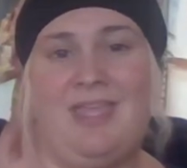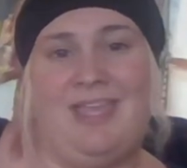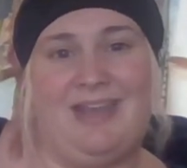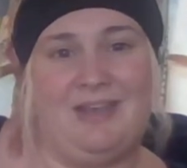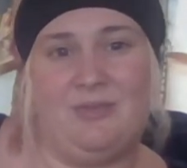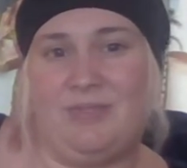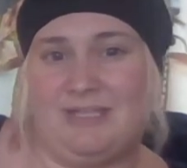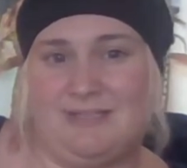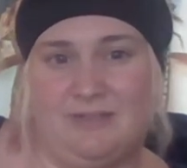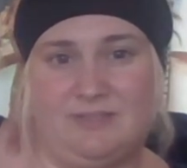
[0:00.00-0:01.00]
And I know
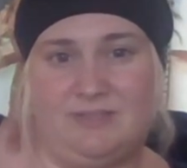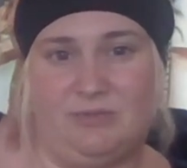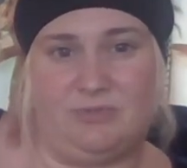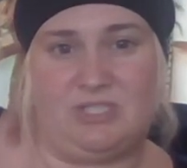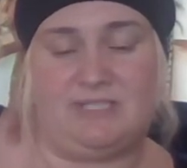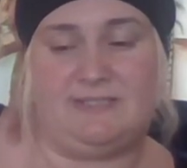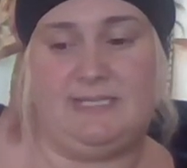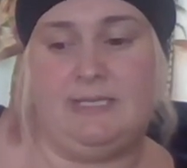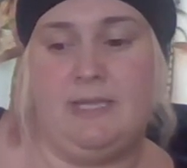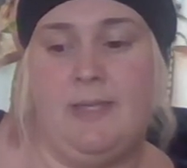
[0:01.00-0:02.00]
that sounds so
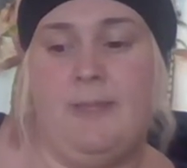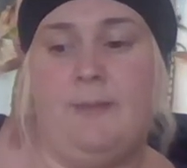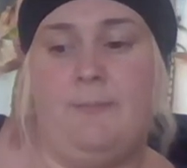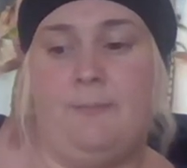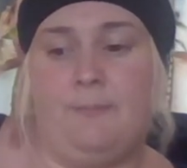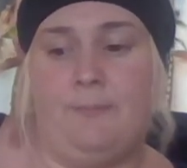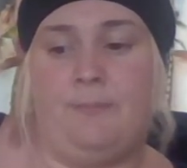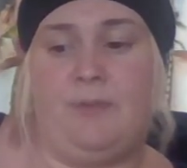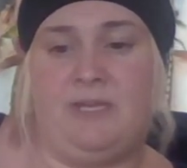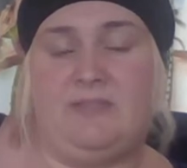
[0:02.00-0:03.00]
cheesy,
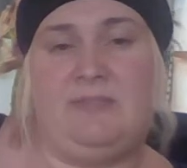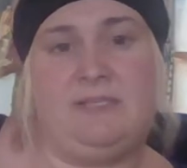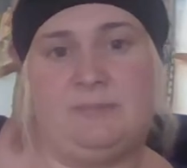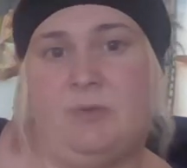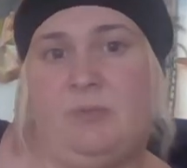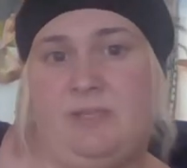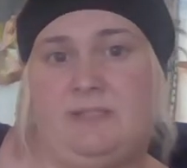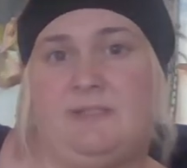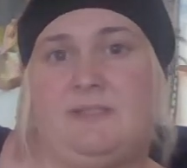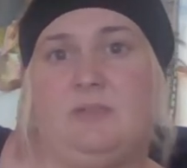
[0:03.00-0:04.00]
but in these
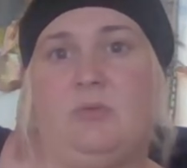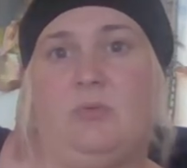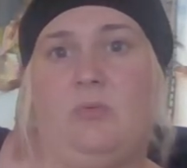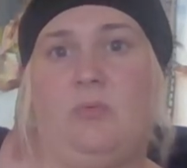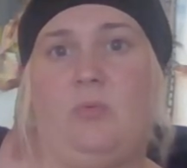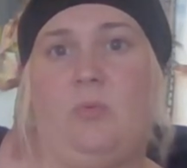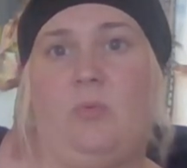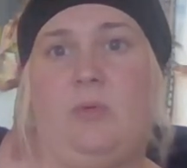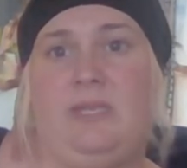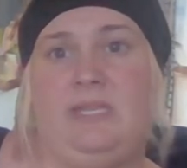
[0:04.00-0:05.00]
moments,
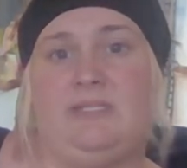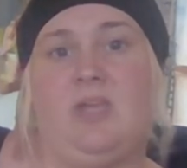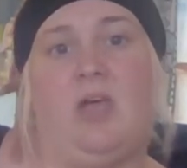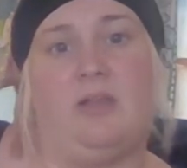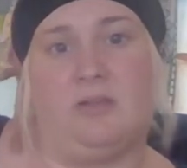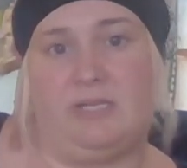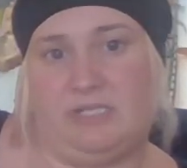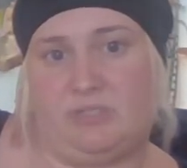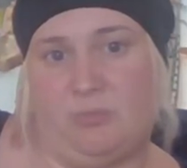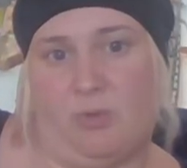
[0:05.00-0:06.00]
we need to honor
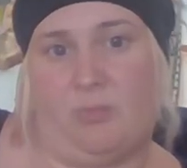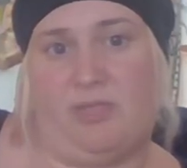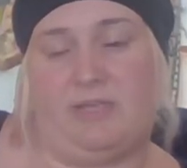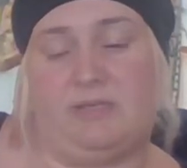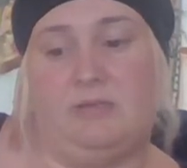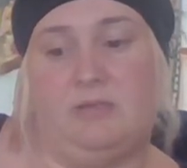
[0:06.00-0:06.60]
each moment